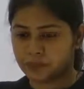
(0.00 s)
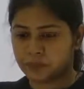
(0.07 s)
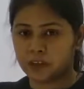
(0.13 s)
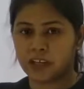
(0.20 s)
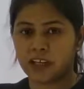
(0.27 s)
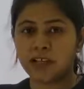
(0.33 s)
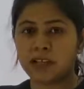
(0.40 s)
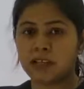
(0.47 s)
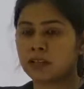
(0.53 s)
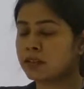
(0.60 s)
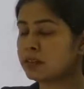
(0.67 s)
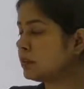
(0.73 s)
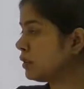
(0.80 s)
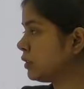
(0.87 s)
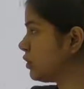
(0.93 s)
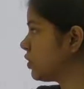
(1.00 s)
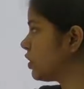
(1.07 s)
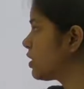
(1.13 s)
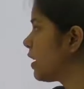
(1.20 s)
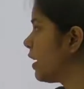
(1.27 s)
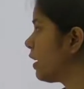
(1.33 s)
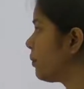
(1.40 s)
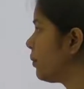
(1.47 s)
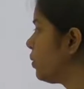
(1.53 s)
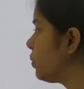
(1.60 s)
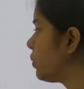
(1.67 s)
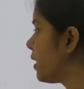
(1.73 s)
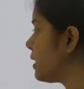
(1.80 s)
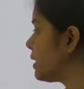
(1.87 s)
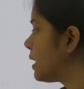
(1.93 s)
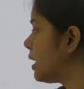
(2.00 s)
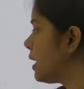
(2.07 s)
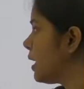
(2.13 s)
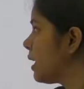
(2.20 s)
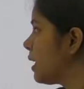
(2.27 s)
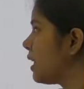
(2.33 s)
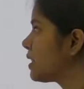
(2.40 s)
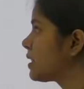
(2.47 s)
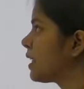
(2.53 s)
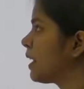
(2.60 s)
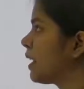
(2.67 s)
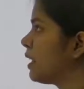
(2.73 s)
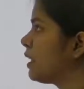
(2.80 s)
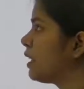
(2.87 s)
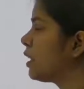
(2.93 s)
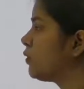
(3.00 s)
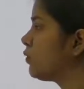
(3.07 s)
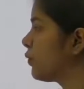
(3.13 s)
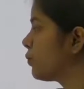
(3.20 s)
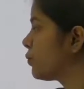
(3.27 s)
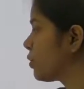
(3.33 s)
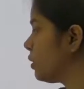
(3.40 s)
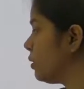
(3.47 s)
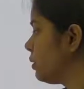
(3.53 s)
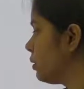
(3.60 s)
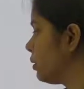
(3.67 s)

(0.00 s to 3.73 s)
Right? Just let me know, guys. Is there any confusion?